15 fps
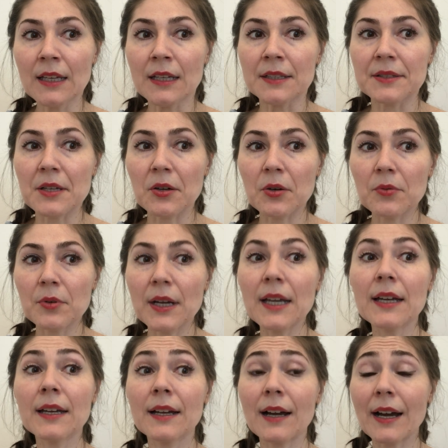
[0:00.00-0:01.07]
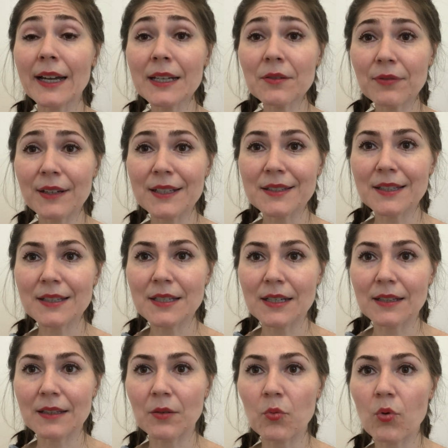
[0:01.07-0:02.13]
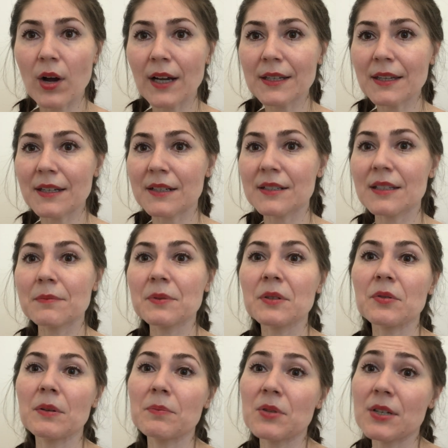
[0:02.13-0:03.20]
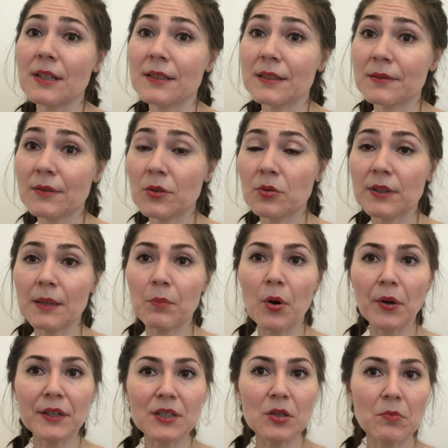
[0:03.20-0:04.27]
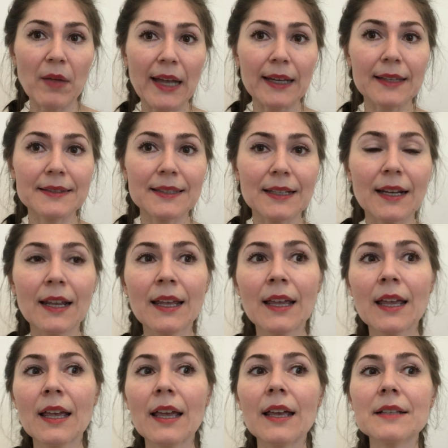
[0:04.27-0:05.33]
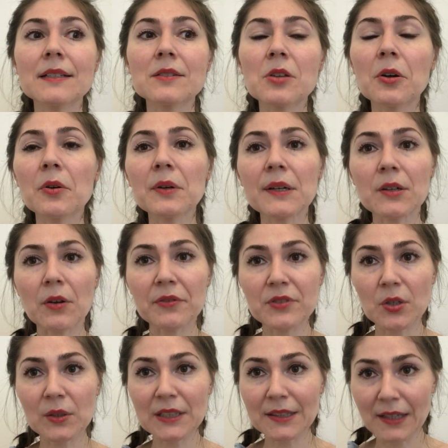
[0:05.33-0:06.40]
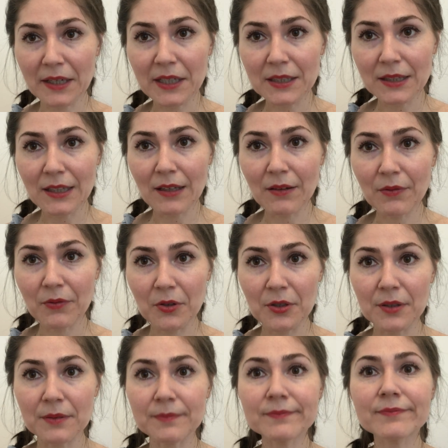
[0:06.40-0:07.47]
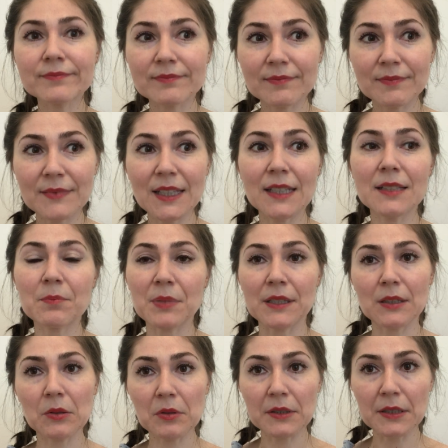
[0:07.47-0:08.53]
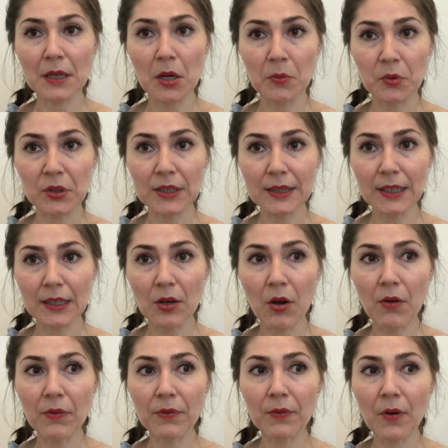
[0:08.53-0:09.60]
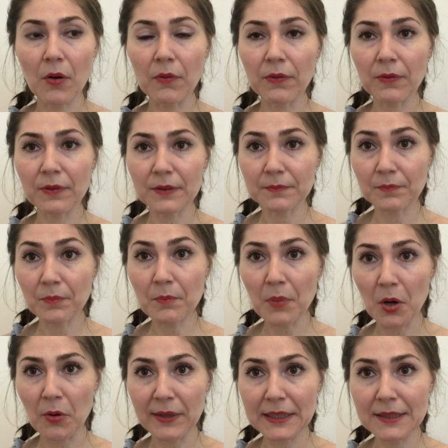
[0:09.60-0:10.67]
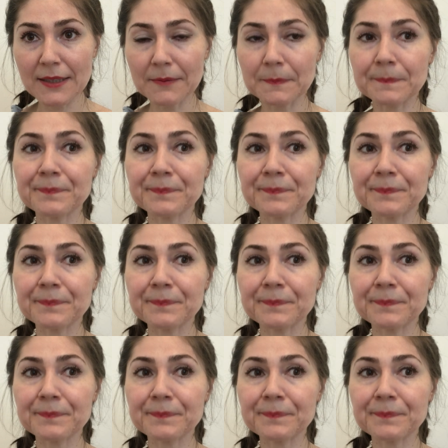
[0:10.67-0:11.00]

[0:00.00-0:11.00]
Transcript: So I invested in the 1-year subscription to the poetry magazine as a token of solidarity for this particular community of poets.